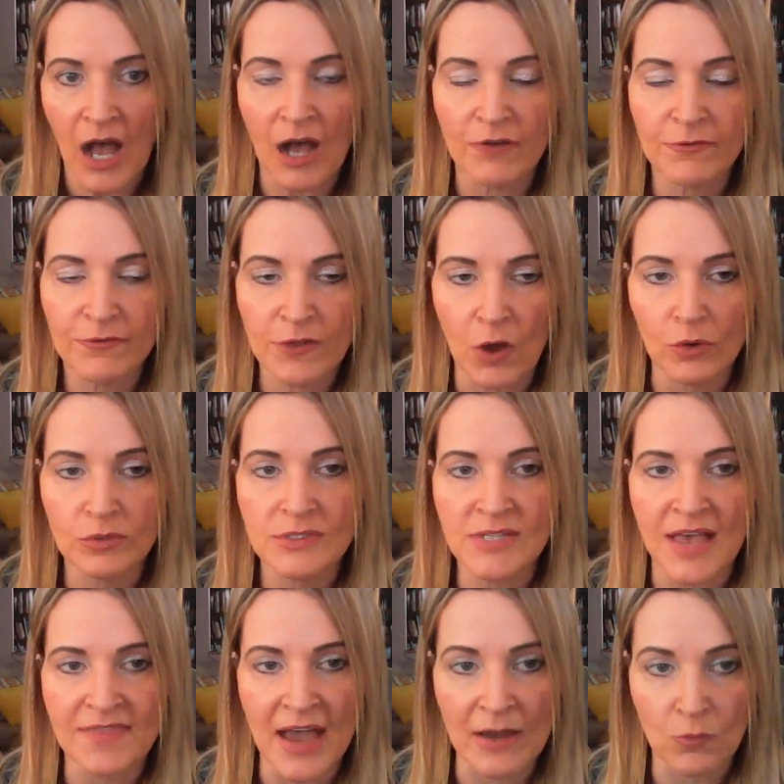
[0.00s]
of those
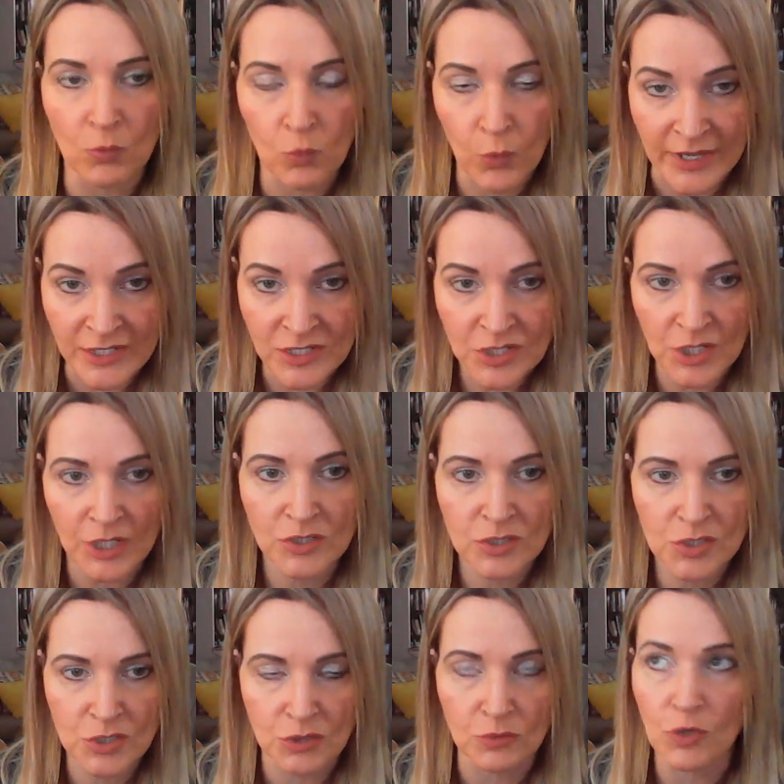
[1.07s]
that wish
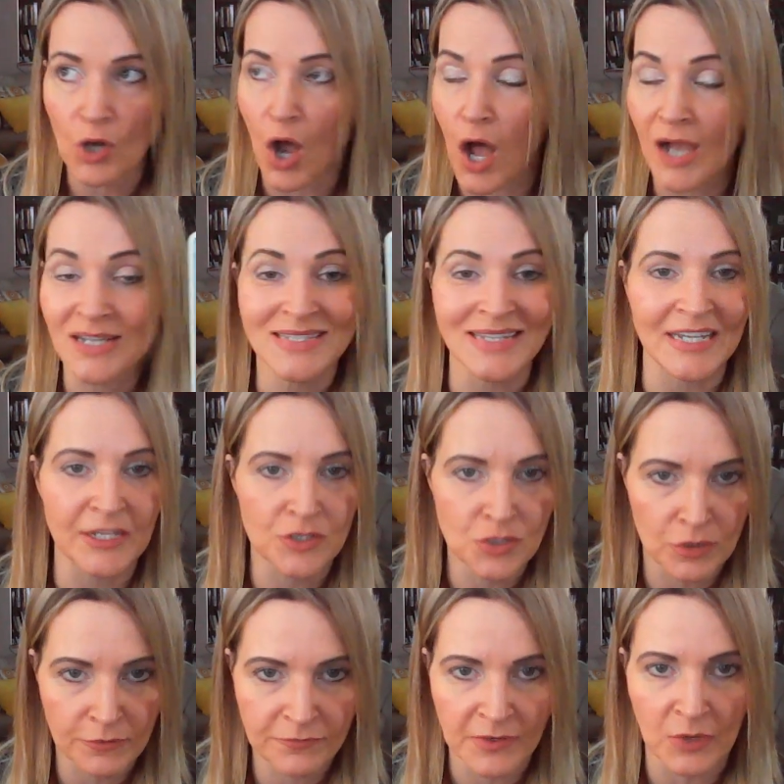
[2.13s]
to cause
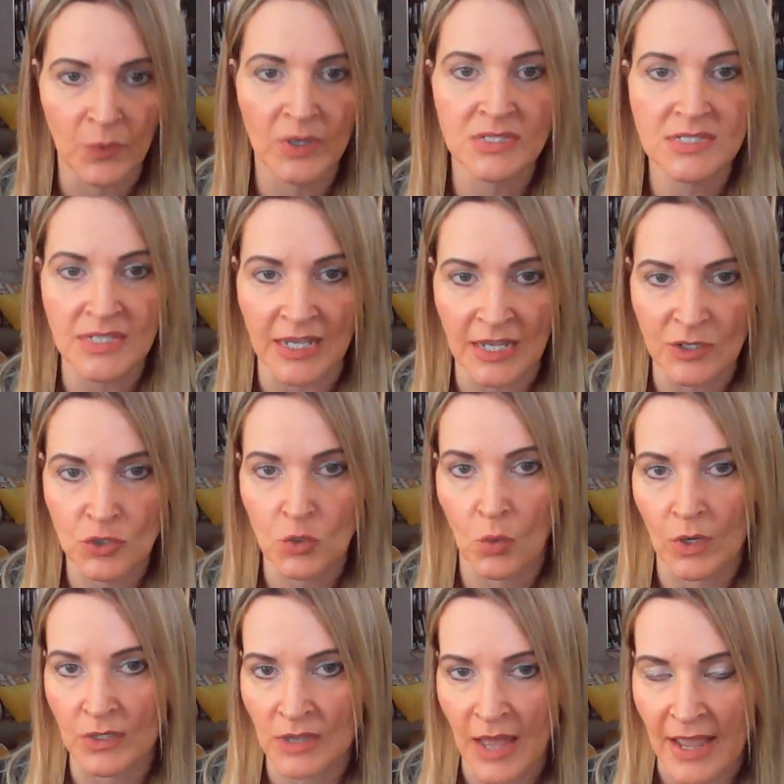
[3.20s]
interference in
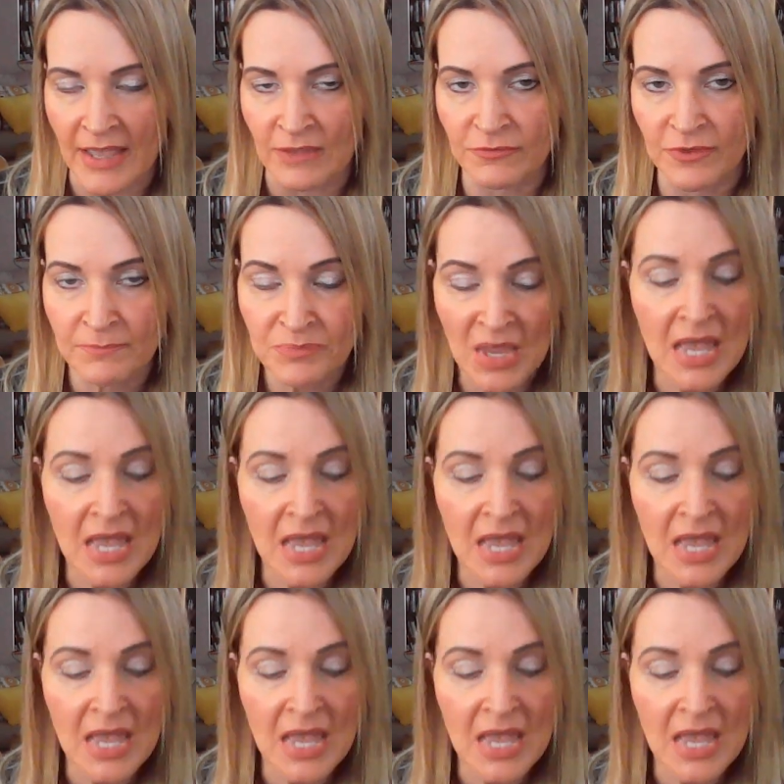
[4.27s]
your life.